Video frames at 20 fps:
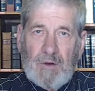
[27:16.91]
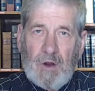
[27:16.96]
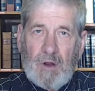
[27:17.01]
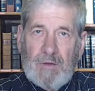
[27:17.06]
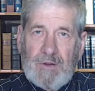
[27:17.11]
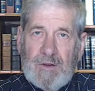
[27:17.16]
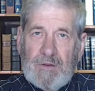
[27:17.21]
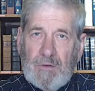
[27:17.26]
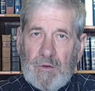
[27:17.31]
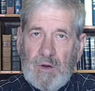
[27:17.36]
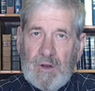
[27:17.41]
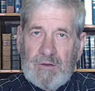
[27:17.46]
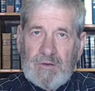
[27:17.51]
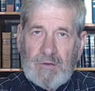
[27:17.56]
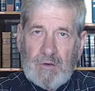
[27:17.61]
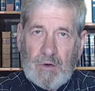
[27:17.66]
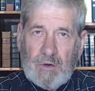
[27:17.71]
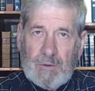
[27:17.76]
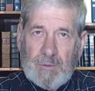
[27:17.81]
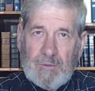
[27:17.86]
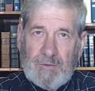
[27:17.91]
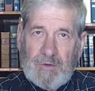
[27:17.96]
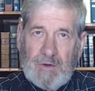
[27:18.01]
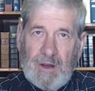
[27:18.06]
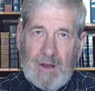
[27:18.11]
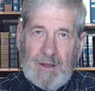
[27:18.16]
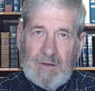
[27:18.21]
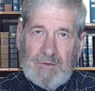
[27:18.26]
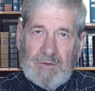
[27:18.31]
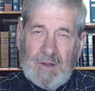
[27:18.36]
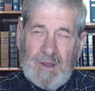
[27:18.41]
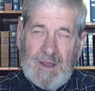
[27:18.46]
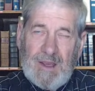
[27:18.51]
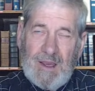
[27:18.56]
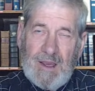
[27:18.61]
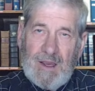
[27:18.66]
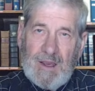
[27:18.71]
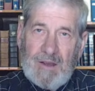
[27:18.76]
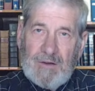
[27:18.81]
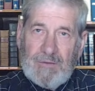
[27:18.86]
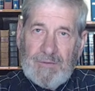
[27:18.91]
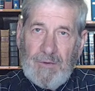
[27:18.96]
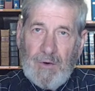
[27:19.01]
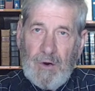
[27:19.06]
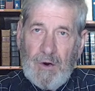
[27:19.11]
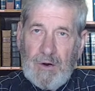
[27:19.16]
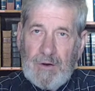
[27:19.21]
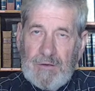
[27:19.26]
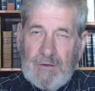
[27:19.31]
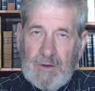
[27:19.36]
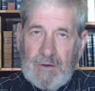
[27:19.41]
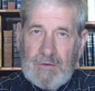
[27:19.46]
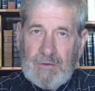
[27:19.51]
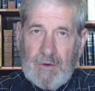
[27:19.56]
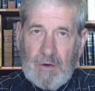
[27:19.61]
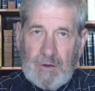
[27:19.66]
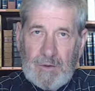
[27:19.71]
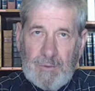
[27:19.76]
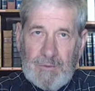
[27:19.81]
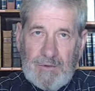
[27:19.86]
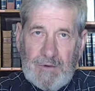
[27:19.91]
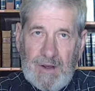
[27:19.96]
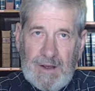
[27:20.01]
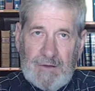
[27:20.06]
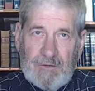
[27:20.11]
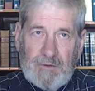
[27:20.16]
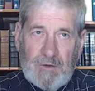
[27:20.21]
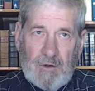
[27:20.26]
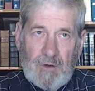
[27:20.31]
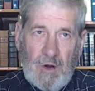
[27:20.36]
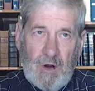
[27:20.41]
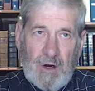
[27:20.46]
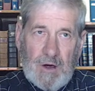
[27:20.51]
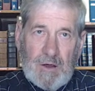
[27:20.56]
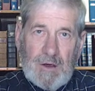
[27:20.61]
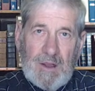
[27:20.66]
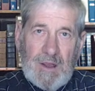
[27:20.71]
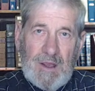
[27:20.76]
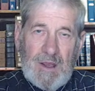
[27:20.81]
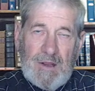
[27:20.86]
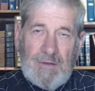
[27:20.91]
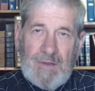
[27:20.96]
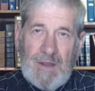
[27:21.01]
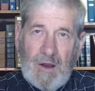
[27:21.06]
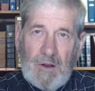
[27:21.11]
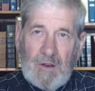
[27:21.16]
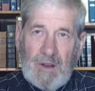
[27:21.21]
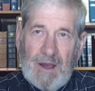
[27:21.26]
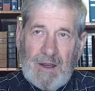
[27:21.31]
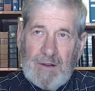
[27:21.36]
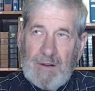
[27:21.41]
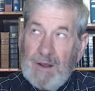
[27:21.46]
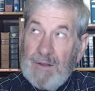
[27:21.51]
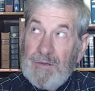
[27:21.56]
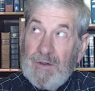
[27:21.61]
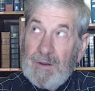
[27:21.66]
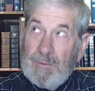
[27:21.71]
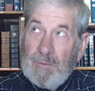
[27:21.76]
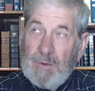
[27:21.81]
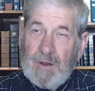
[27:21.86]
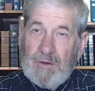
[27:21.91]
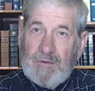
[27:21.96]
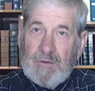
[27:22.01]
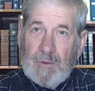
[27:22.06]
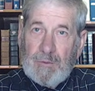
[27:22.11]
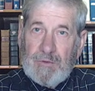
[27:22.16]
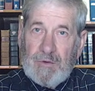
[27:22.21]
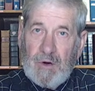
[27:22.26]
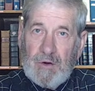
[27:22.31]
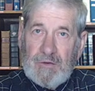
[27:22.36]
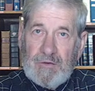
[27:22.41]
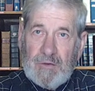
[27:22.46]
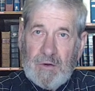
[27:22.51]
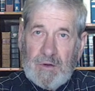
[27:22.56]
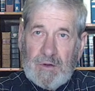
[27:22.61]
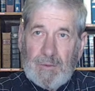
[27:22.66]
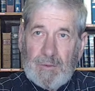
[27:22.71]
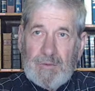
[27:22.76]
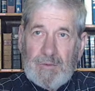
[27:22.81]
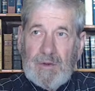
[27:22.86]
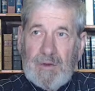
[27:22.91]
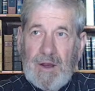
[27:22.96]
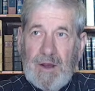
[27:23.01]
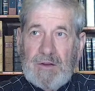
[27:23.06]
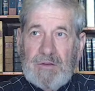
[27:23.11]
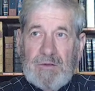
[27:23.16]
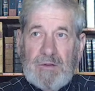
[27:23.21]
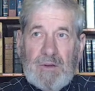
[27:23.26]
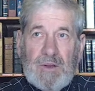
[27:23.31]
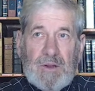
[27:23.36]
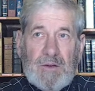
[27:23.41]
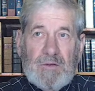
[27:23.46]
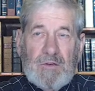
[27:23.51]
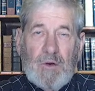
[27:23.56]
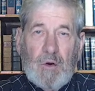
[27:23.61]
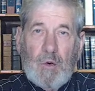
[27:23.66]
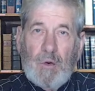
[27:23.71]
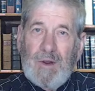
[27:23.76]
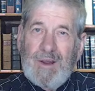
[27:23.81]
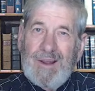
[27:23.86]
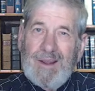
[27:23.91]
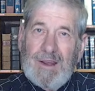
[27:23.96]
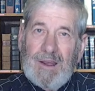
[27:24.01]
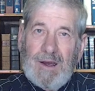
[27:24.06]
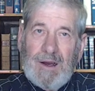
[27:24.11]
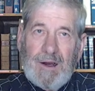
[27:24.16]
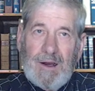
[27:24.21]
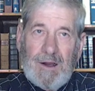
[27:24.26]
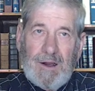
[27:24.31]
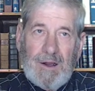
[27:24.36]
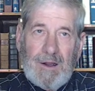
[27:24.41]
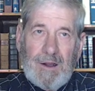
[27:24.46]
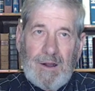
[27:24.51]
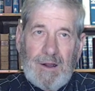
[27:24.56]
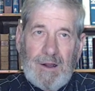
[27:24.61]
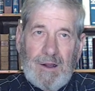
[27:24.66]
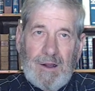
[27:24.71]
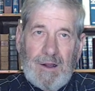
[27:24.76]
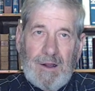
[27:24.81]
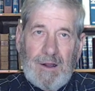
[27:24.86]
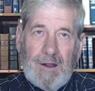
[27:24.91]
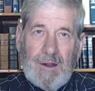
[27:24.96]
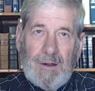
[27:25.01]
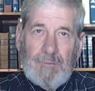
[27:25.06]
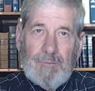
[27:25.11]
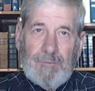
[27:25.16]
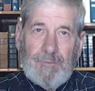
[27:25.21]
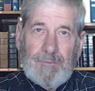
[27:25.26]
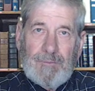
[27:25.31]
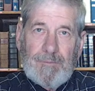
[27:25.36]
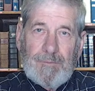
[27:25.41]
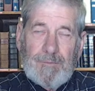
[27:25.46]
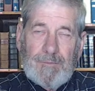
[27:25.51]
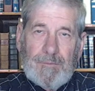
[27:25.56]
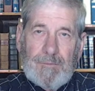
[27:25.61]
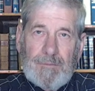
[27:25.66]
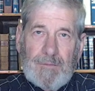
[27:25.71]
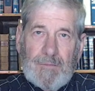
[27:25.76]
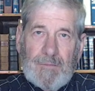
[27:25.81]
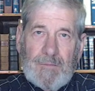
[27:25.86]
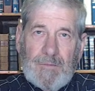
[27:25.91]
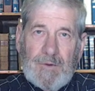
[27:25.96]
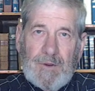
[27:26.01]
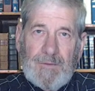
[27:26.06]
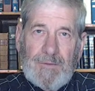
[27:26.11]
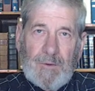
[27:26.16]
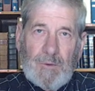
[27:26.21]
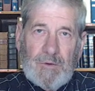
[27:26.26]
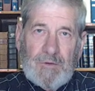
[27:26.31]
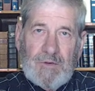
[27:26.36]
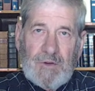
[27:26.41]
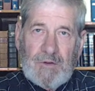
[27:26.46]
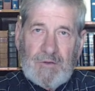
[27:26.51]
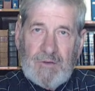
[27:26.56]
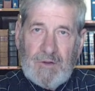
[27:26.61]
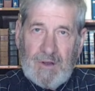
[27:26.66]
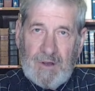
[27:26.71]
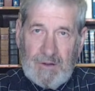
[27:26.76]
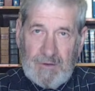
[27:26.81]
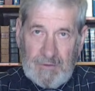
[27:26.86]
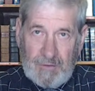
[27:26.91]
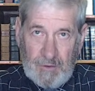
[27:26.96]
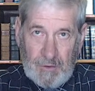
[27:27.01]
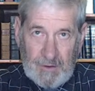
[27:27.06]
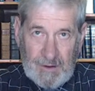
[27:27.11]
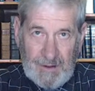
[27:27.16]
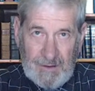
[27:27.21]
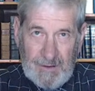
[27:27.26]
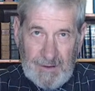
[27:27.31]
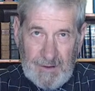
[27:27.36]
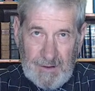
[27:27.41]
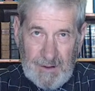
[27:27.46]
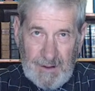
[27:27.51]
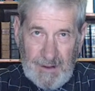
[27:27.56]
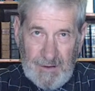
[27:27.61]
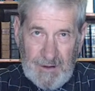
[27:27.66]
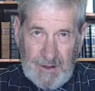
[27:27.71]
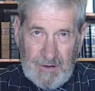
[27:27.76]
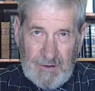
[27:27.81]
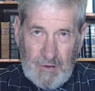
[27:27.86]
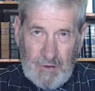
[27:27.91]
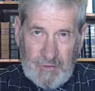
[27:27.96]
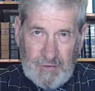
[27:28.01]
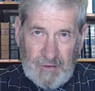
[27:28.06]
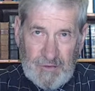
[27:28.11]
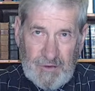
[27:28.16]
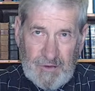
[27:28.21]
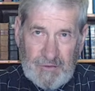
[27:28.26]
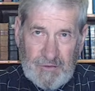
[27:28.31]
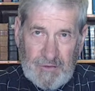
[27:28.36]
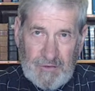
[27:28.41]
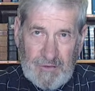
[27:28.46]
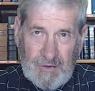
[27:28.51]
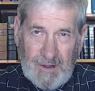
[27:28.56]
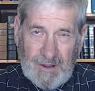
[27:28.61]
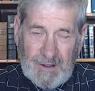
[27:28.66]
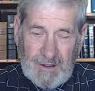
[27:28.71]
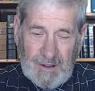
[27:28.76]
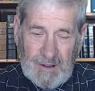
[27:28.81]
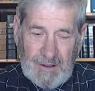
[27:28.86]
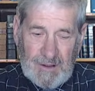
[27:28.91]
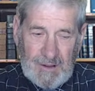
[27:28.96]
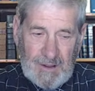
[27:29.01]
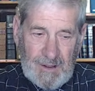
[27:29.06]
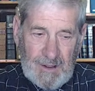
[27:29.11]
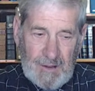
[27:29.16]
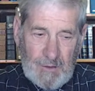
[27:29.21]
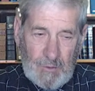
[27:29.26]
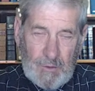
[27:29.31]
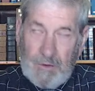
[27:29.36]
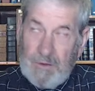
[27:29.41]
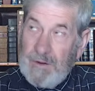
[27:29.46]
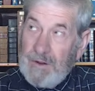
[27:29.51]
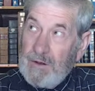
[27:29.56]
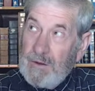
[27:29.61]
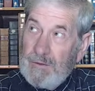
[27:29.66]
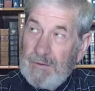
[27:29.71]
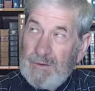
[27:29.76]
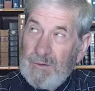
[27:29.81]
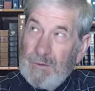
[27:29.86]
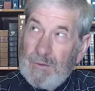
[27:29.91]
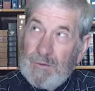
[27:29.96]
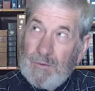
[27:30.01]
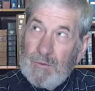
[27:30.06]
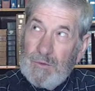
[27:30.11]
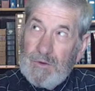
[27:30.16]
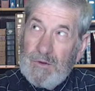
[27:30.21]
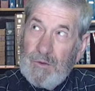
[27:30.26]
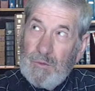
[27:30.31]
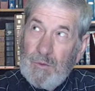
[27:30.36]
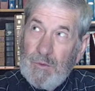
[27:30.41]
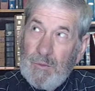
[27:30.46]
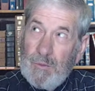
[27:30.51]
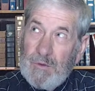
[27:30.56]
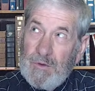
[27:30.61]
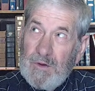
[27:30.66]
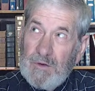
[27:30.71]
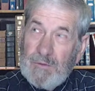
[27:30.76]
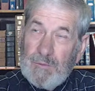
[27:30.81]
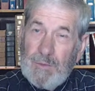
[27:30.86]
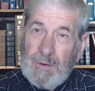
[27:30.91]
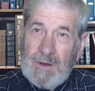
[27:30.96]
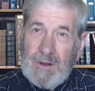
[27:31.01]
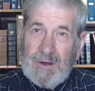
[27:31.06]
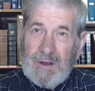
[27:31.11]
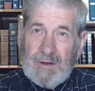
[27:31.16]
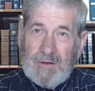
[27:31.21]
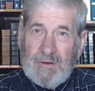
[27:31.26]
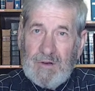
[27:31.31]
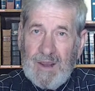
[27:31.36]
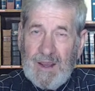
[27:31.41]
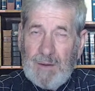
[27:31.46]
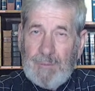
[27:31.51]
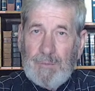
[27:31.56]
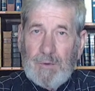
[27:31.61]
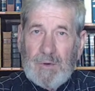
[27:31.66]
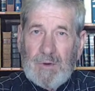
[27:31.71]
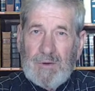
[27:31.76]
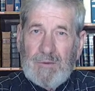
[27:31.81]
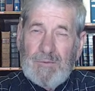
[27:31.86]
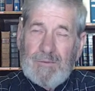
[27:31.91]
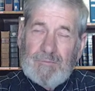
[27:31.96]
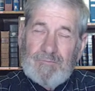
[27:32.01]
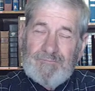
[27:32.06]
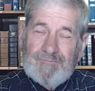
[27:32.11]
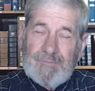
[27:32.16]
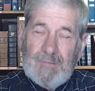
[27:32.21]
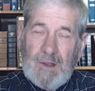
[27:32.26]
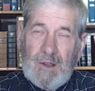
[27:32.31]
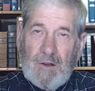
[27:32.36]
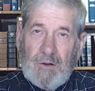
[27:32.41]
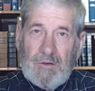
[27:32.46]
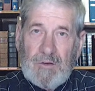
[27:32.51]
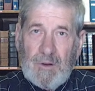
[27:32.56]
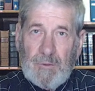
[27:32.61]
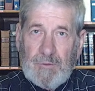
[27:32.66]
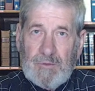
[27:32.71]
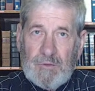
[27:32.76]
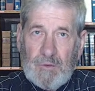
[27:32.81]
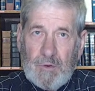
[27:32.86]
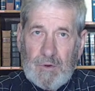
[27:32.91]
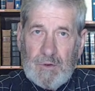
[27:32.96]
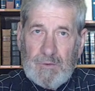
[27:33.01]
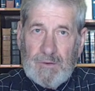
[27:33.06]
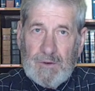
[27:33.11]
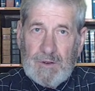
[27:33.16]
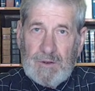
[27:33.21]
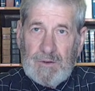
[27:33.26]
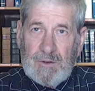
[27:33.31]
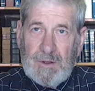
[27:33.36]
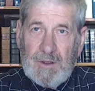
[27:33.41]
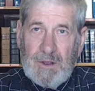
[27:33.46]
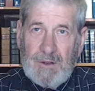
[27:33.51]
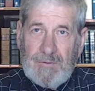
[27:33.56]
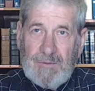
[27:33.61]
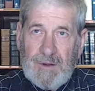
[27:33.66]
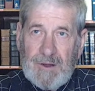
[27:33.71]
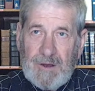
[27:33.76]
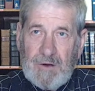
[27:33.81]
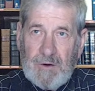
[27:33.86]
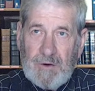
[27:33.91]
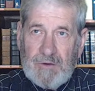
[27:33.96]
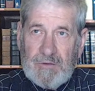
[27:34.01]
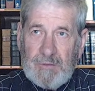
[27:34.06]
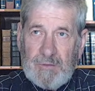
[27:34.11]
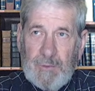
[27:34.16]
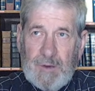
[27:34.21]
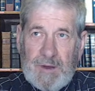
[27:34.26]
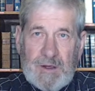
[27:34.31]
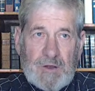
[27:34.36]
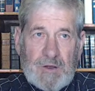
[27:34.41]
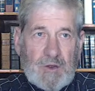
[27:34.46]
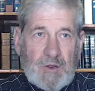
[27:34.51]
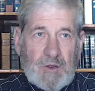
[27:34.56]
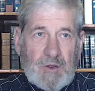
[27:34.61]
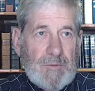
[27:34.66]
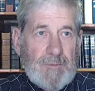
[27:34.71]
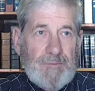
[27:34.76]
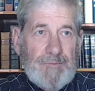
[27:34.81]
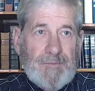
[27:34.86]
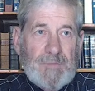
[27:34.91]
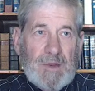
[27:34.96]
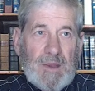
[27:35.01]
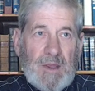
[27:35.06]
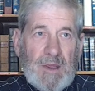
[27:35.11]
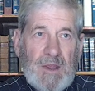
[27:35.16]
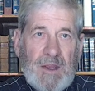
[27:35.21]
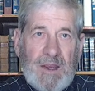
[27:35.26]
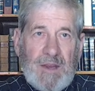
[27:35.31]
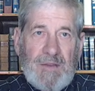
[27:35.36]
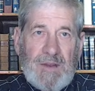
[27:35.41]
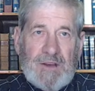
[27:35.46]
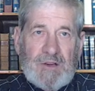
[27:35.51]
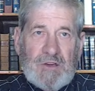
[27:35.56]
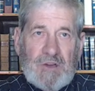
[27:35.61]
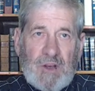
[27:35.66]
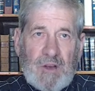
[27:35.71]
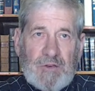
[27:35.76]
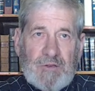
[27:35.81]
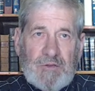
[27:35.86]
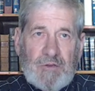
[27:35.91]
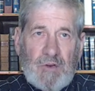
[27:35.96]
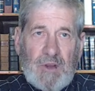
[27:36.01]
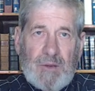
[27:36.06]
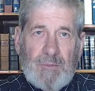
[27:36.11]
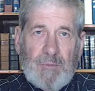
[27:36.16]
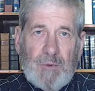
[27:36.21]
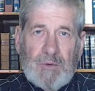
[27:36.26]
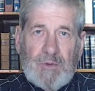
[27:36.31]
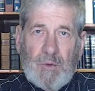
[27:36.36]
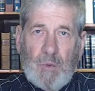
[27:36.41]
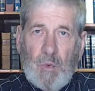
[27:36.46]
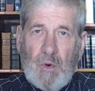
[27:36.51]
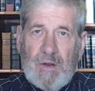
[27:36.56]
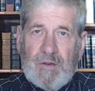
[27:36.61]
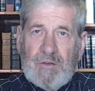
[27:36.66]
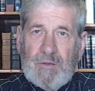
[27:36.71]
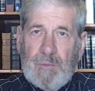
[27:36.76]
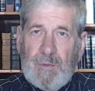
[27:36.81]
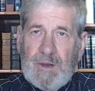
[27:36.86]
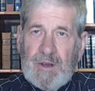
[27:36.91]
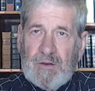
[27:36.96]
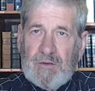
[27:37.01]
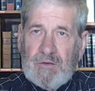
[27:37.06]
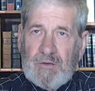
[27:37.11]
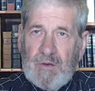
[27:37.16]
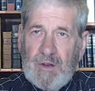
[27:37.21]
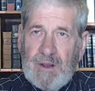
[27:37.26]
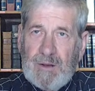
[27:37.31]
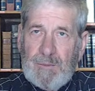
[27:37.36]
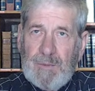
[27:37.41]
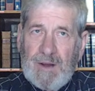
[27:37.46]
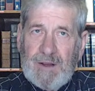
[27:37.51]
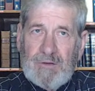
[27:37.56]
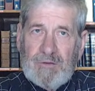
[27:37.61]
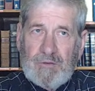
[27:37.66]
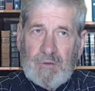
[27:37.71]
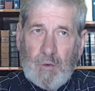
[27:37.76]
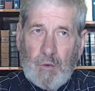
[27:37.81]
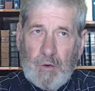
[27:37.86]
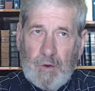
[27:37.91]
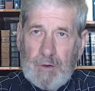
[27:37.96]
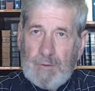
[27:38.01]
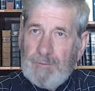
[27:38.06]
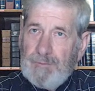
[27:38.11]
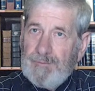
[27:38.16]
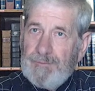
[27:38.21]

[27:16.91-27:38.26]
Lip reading: All these are uncircumcised as far as uncircumcised in heart. Now, a lot of, I think, Muslims are circumcised. So if it was just the uncircumcised, I think using this as like a, what would this be, an example of some sort of a figure of speech. And they shall sleep with the ones being slain by sword.